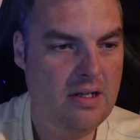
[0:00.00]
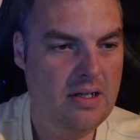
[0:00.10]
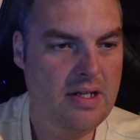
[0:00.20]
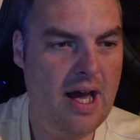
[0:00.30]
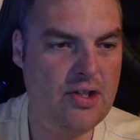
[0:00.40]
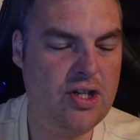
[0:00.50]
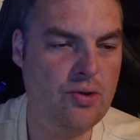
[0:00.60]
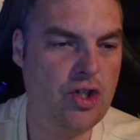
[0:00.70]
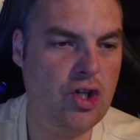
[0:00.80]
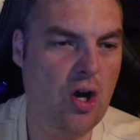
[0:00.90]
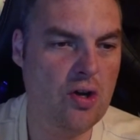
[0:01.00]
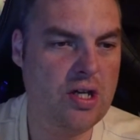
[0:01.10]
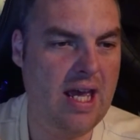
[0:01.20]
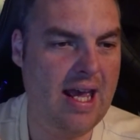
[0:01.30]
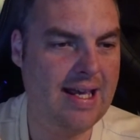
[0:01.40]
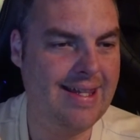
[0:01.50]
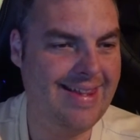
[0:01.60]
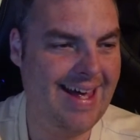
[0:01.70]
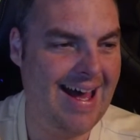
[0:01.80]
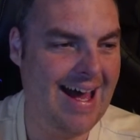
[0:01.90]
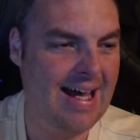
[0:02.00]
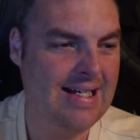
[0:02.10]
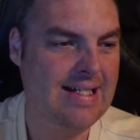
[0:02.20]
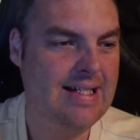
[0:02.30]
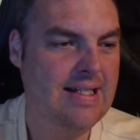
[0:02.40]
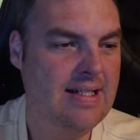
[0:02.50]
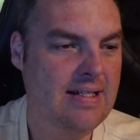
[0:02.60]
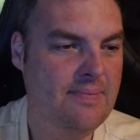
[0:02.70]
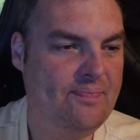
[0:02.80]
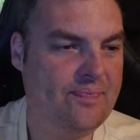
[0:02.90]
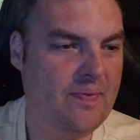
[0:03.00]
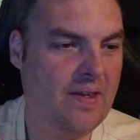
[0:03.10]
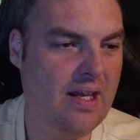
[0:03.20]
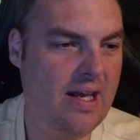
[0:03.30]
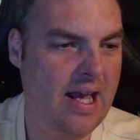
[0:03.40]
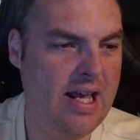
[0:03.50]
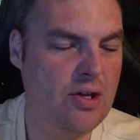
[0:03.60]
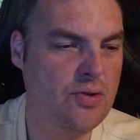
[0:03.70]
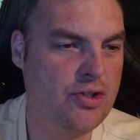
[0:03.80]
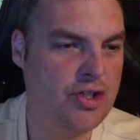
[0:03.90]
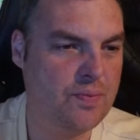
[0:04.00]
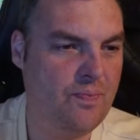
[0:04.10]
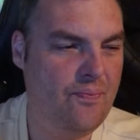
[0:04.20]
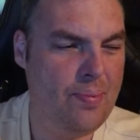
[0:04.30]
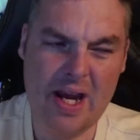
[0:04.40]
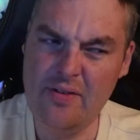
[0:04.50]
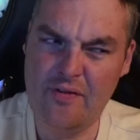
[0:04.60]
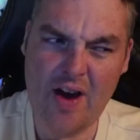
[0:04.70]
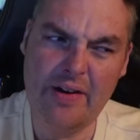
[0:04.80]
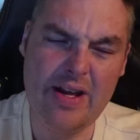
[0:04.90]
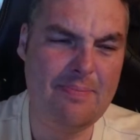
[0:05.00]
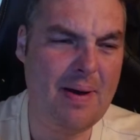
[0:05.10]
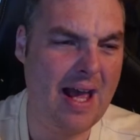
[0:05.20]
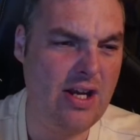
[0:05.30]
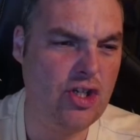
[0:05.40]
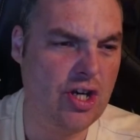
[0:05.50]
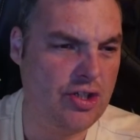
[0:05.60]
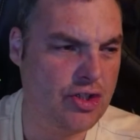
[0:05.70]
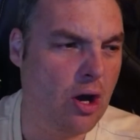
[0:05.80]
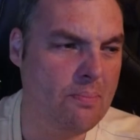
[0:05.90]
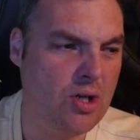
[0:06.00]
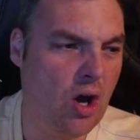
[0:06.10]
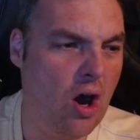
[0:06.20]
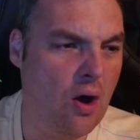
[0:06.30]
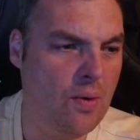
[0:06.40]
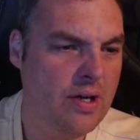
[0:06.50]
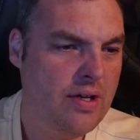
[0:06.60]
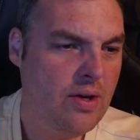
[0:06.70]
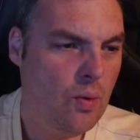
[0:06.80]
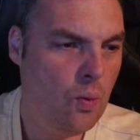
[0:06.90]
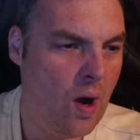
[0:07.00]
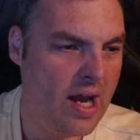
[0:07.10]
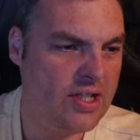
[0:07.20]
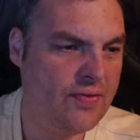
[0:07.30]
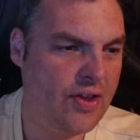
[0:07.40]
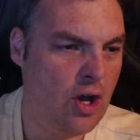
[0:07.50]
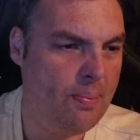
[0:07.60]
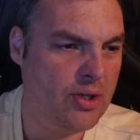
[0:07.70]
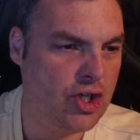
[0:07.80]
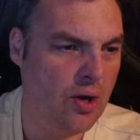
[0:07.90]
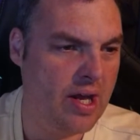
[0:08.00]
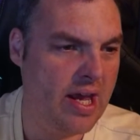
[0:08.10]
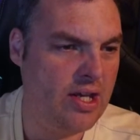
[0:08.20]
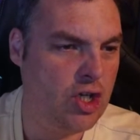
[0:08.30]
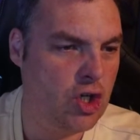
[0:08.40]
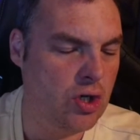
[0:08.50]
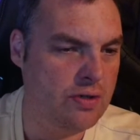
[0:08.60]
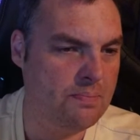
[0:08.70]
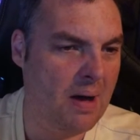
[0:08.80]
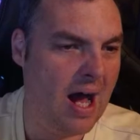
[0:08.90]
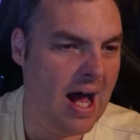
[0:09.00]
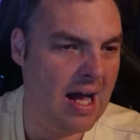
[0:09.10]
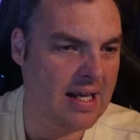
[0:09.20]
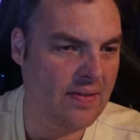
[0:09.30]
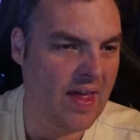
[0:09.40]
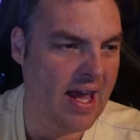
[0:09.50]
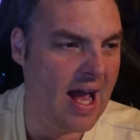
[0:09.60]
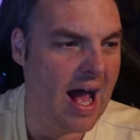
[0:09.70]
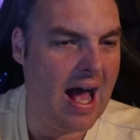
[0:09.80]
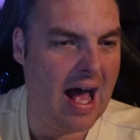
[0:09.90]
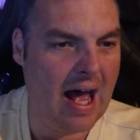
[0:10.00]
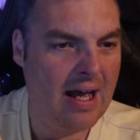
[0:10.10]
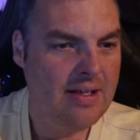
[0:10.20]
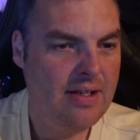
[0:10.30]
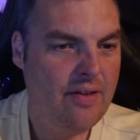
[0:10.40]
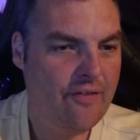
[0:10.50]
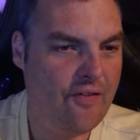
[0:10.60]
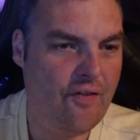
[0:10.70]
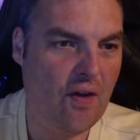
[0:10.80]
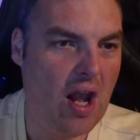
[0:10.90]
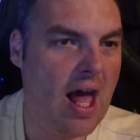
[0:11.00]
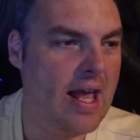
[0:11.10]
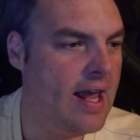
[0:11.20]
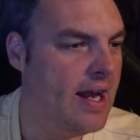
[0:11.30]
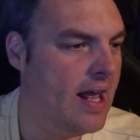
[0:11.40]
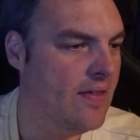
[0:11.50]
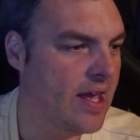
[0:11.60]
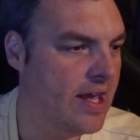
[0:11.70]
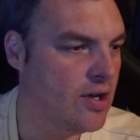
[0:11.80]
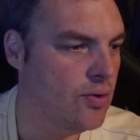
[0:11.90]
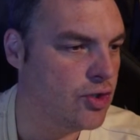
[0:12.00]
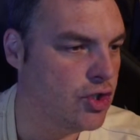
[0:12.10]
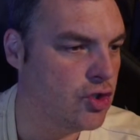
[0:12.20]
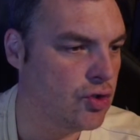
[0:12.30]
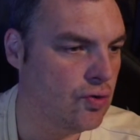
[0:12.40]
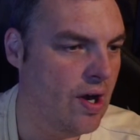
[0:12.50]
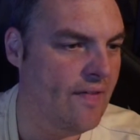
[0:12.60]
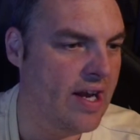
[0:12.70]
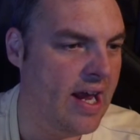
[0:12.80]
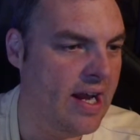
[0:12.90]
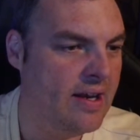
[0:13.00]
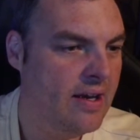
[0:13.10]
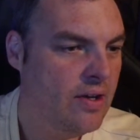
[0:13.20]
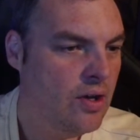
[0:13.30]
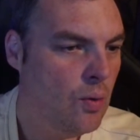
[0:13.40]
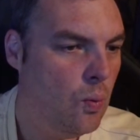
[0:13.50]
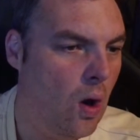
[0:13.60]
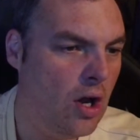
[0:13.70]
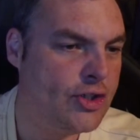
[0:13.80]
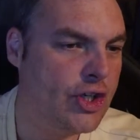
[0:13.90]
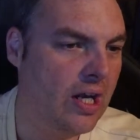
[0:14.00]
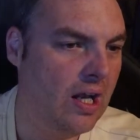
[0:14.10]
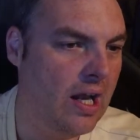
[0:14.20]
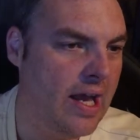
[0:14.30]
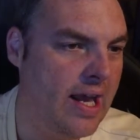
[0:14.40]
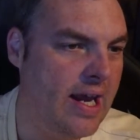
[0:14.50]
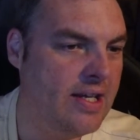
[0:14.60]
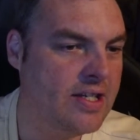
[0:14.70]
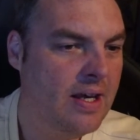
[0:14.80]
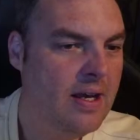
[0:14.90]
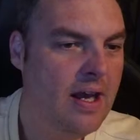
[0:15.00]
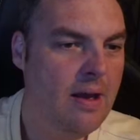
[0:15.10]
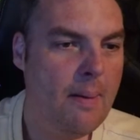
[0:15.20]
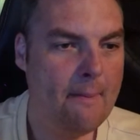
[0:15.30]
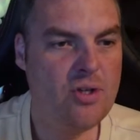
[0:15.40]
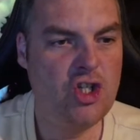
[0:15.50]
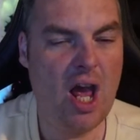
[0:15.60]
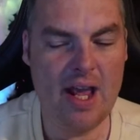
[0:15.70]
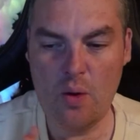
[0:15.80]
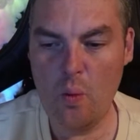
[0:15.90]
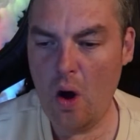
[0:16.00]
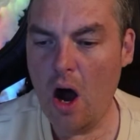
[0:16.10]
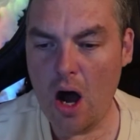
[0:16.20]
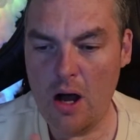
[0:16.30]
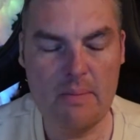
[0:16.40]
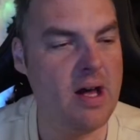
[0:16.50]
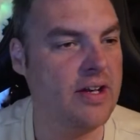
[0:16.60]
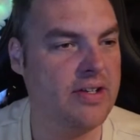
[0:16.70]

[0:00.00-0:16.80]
Nice little short kick there. Eagles just being very patient. Tom Cole waits for the opportunity. Good mark. And they are flying here, the Eagles. Driven in. What a lead. Jake Waterman.